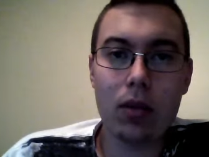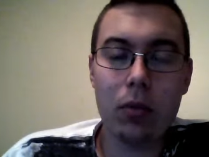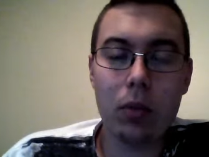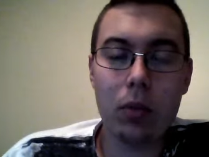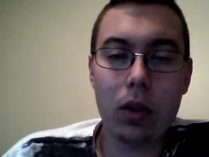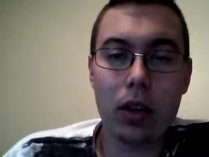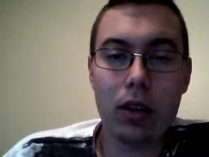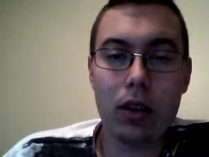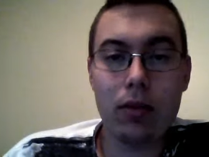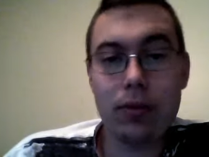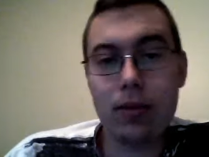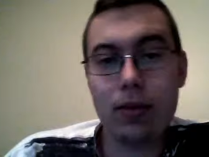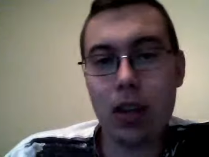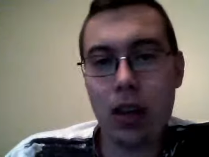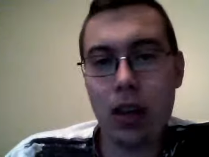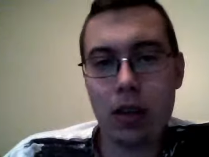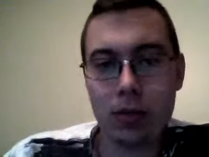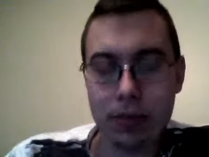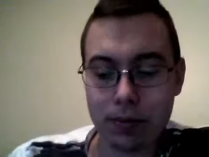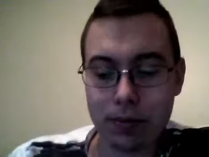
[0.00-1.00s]
But
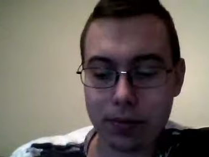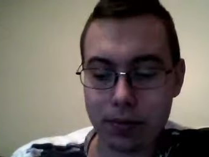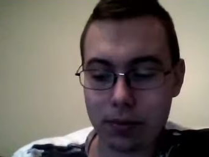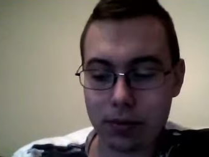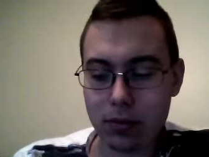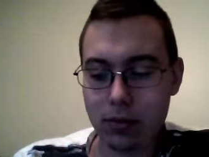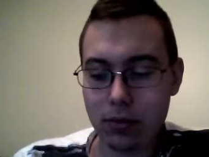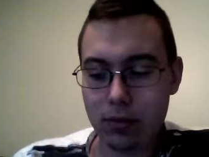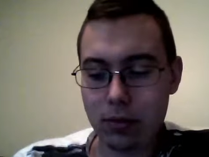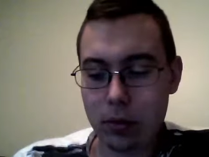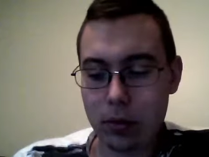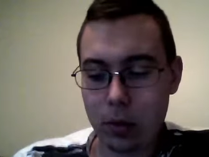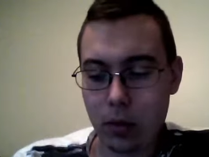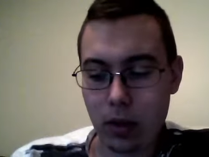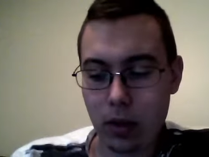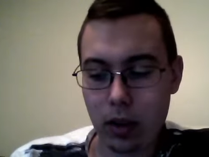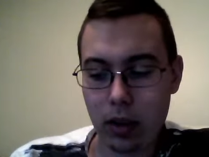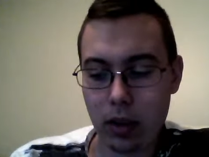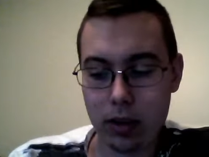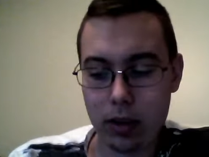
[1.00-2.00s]
yeah,
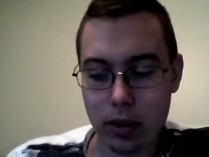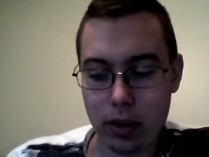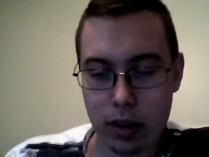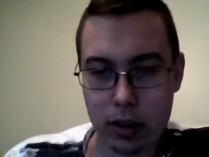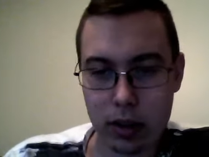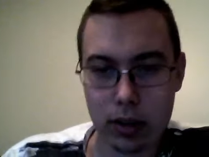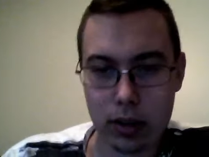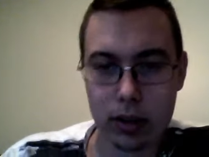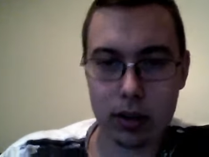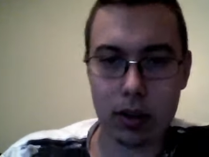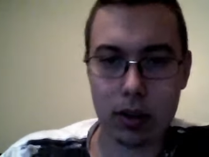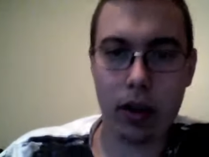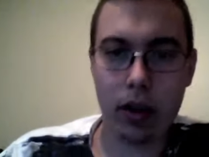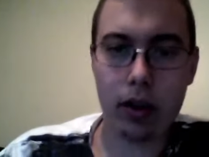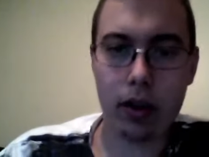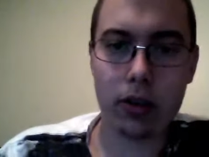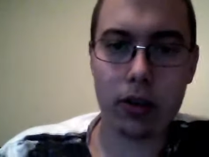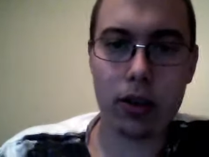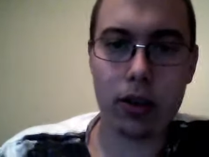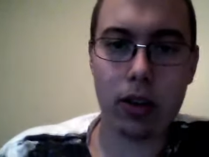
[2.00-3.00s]
that's a decent
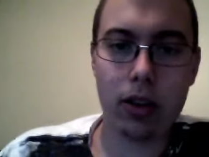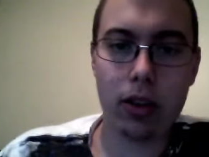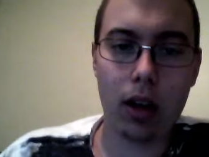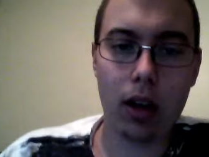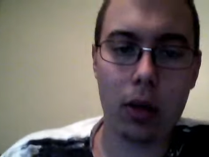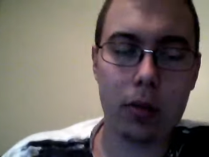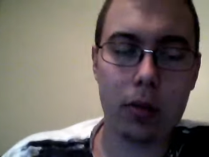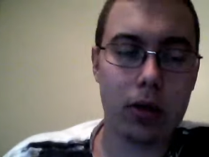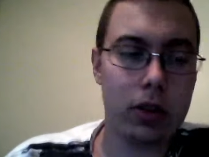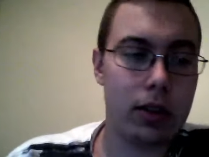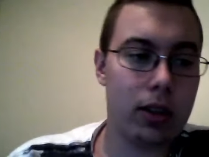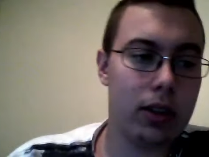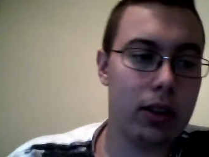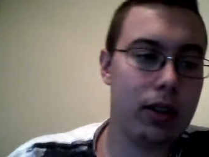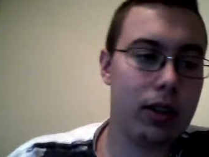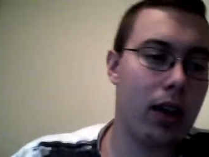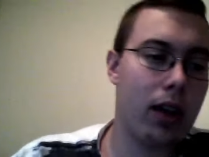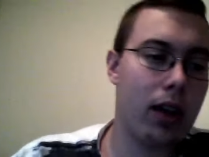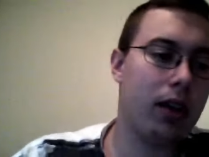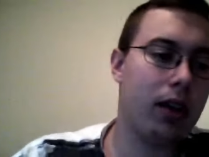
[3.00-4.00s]
starter truck. I'm just
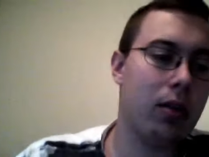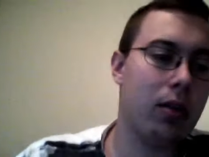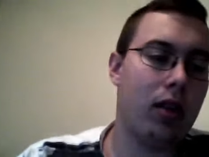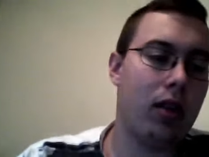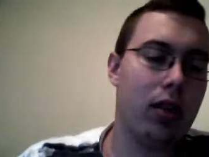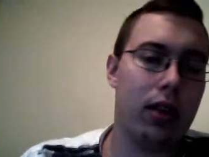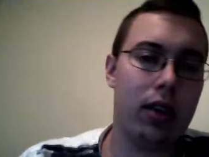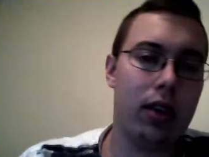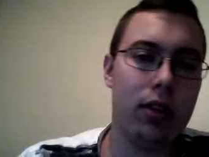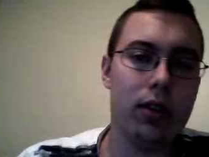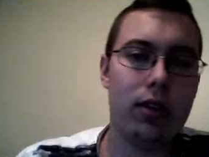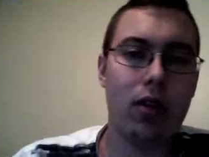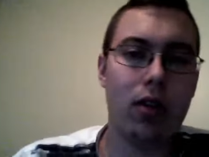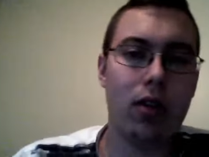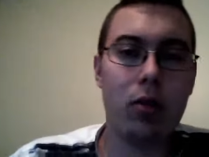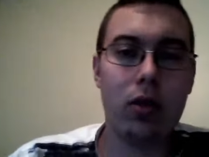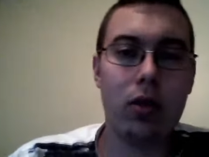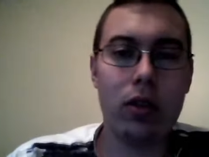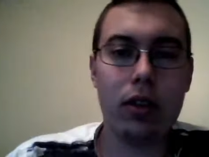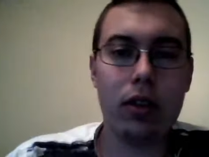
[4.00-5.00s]
excited about getting
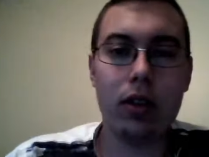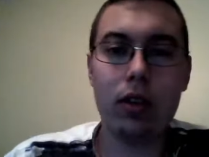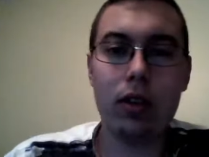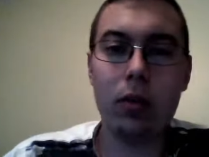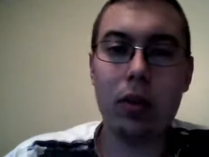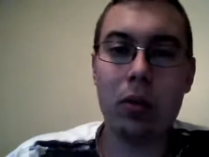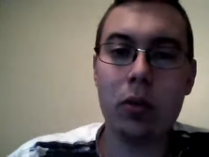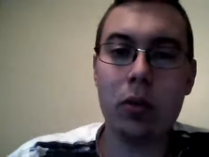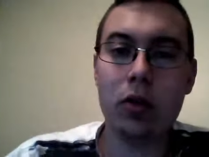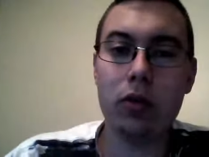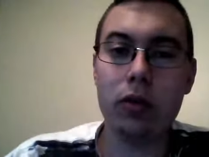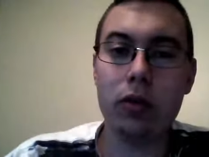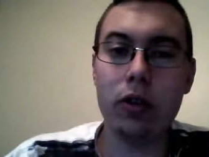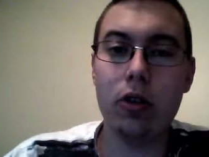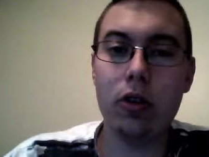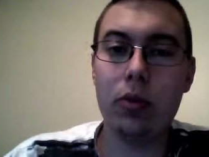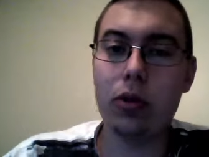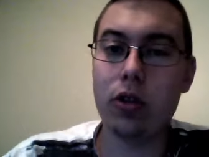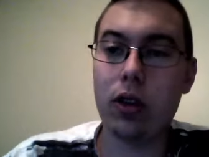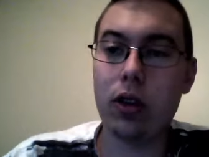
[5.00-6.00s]
something with a little bit more
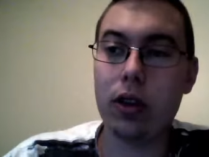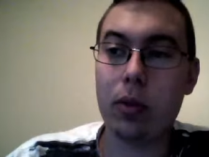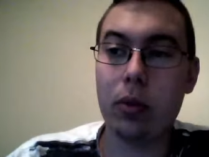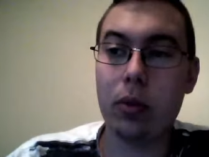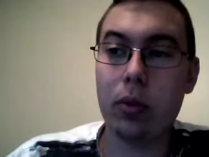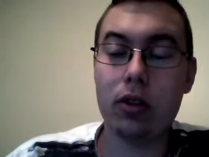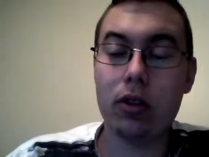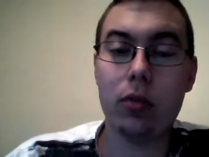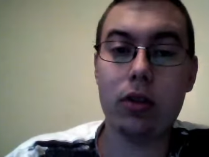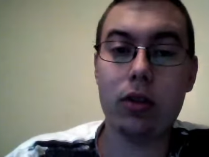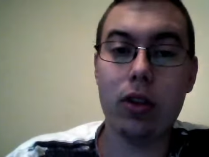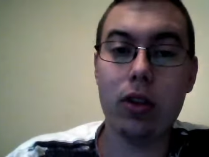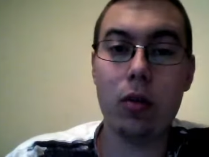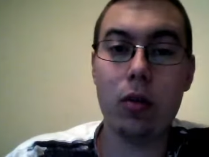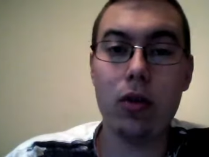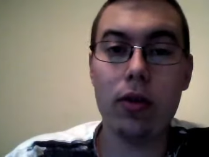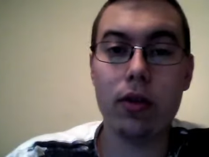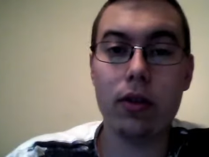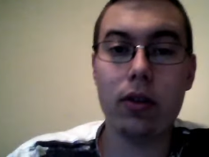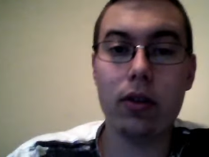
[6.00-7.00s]
room so I can put some
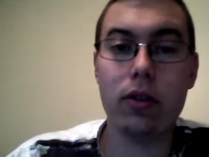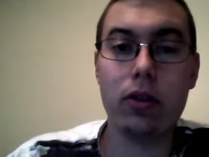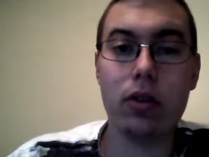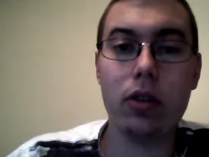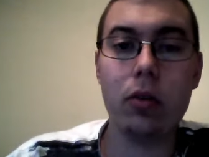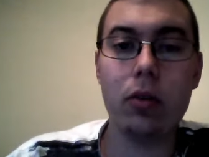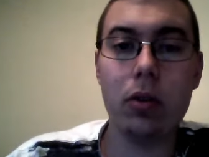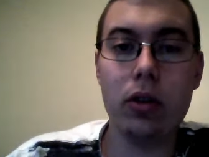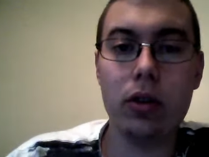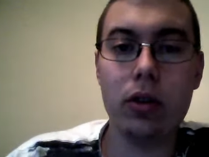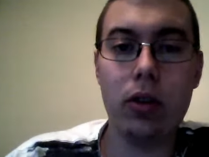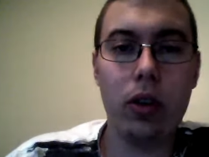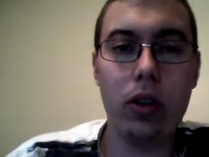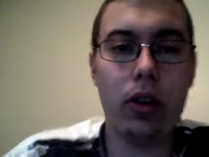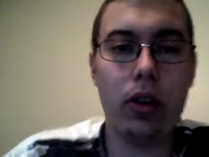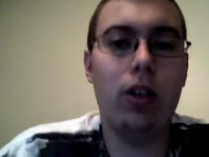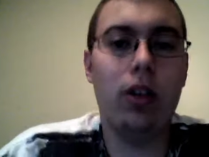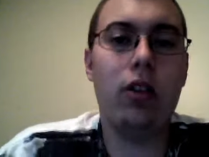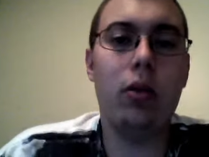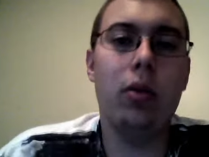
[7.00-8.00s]
subwoofers or a bazooka
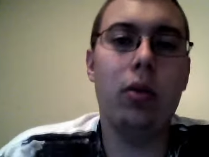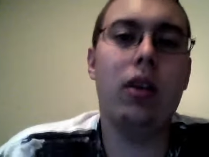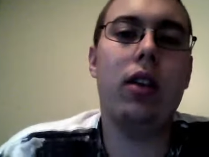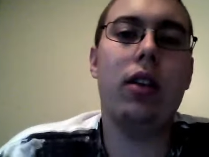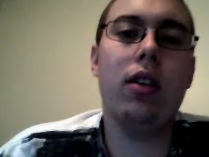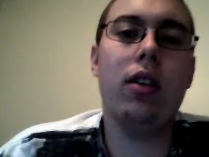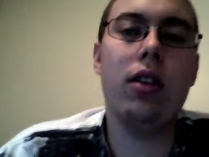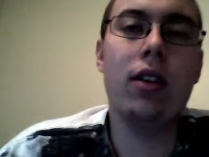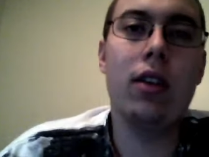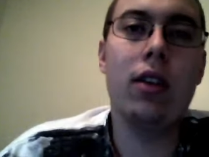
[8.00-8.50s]
tube in it.